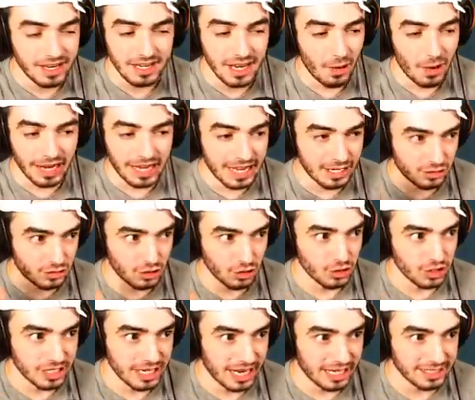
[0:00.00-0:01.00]
Now I can't show
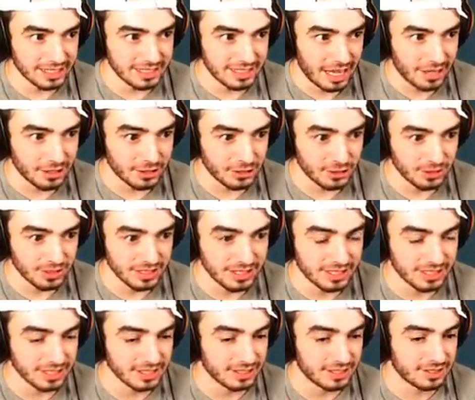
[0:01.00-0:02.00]
you guys how to do this
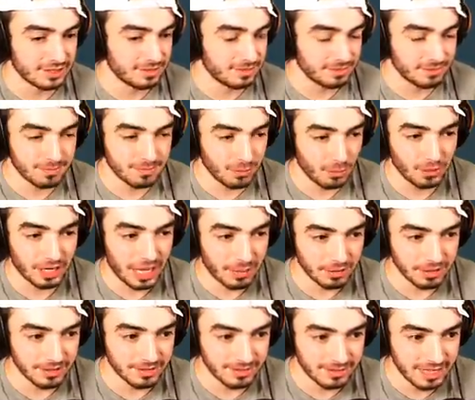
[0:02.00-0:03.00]
because Fortnite
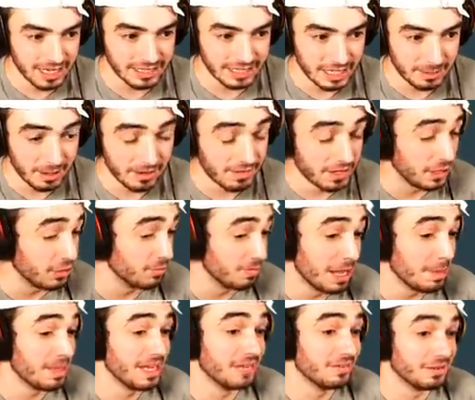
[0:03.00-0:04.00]
would take down my video and
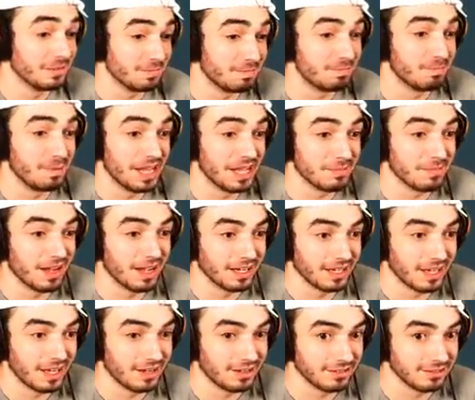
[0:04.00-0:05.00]
maybe even ban my
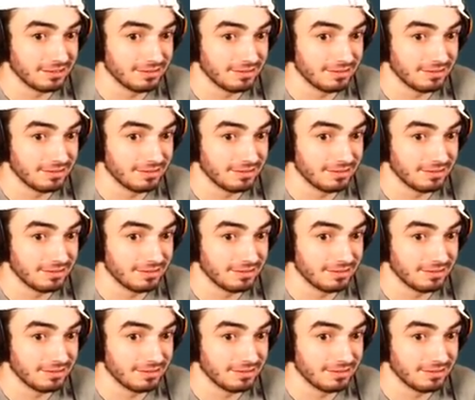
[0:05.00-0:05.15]
account.